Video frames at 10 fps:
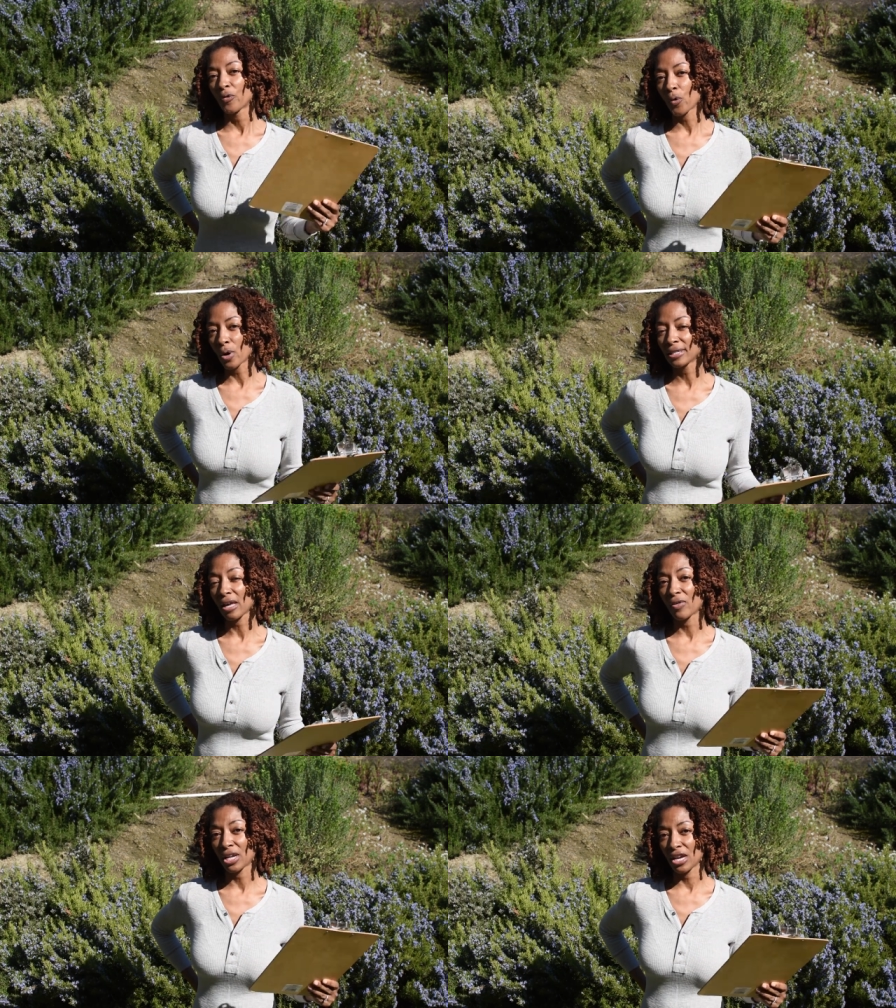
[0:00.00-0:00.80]
fourths
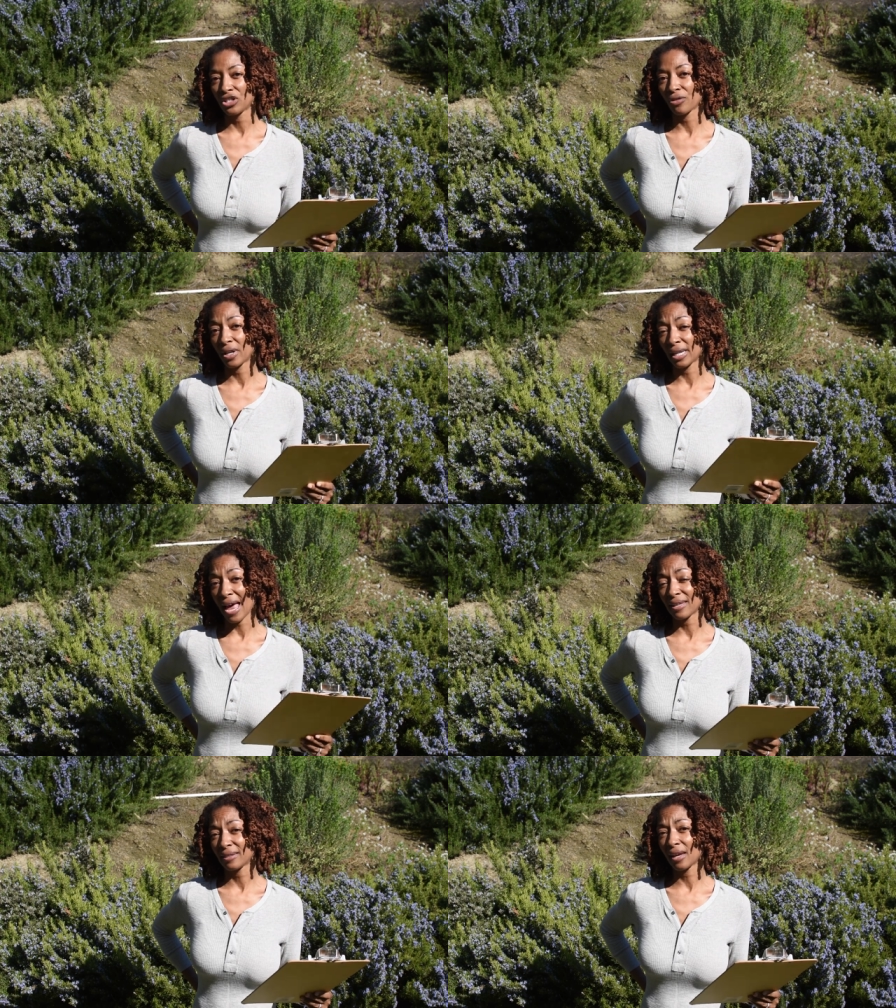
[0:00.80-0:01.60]
of an inch of
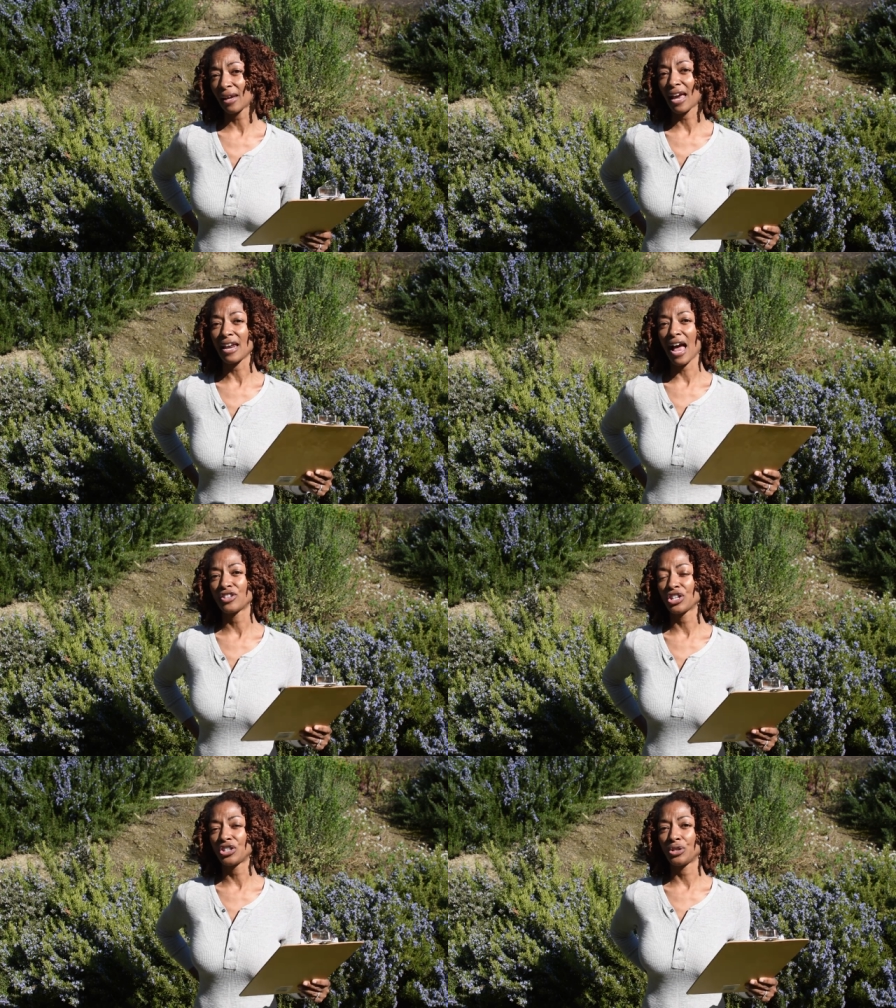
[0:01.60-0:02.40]
elastic and
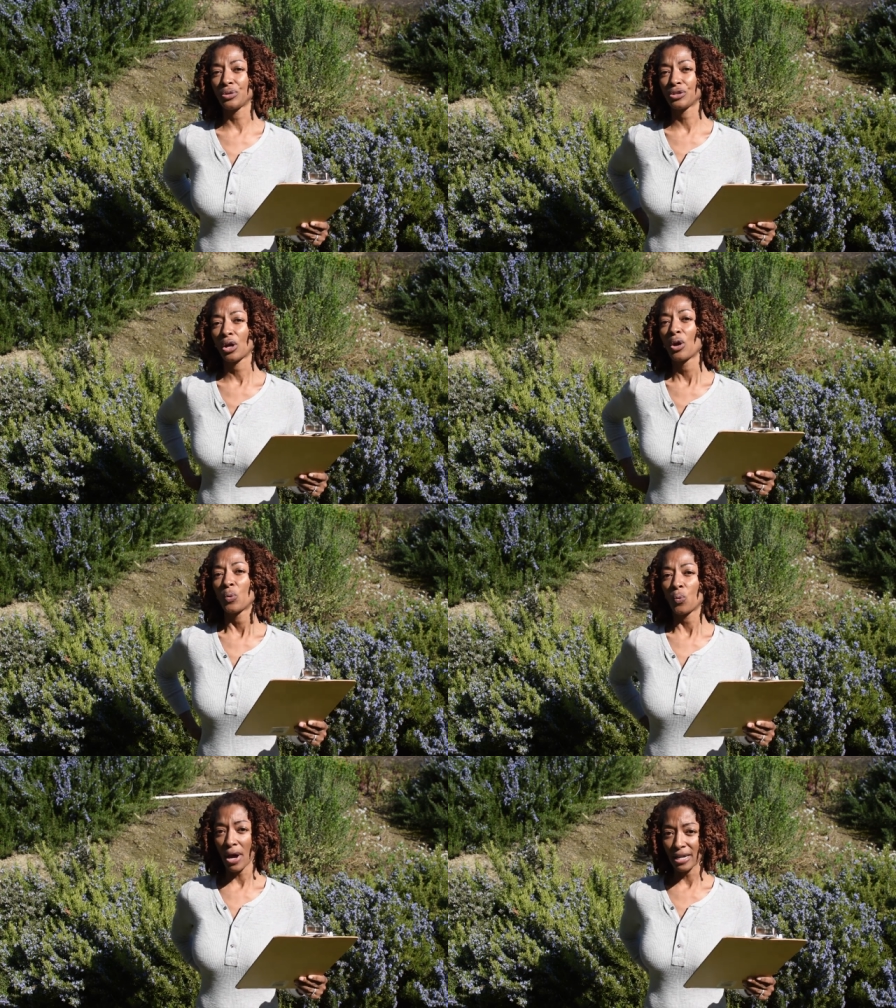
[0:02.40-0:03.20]
I just used
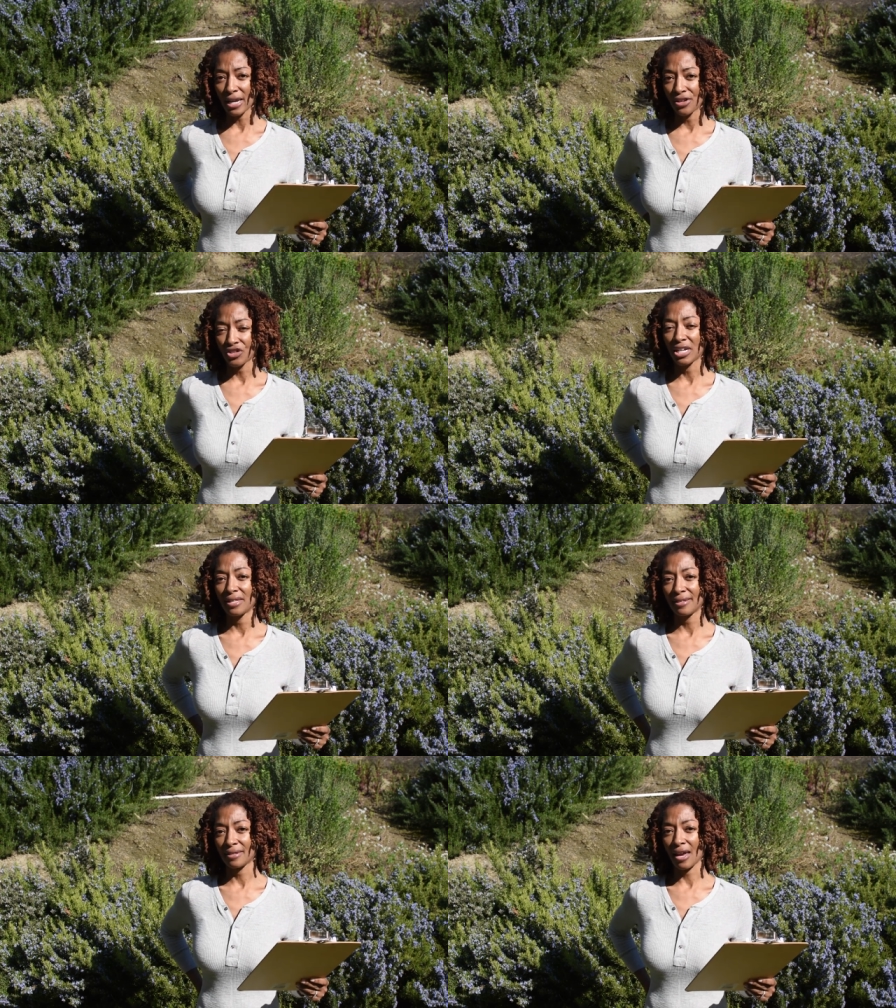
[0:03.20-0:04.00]
one inch
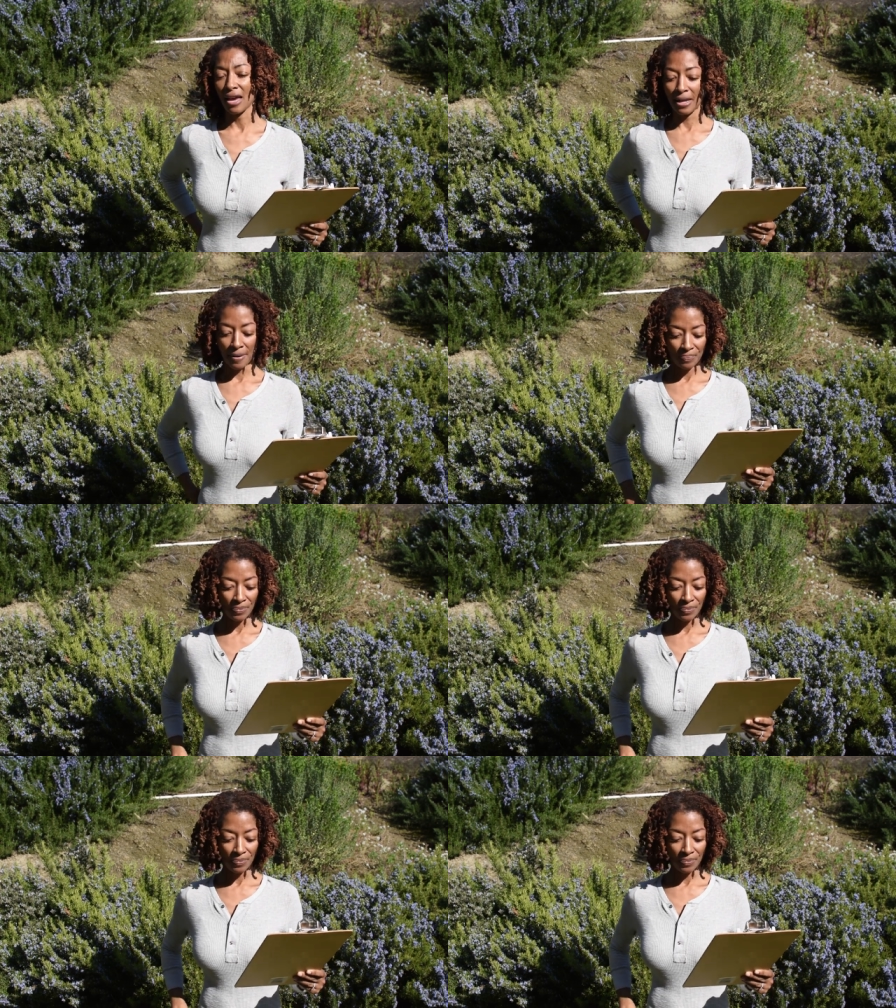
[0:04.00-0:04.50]
instead.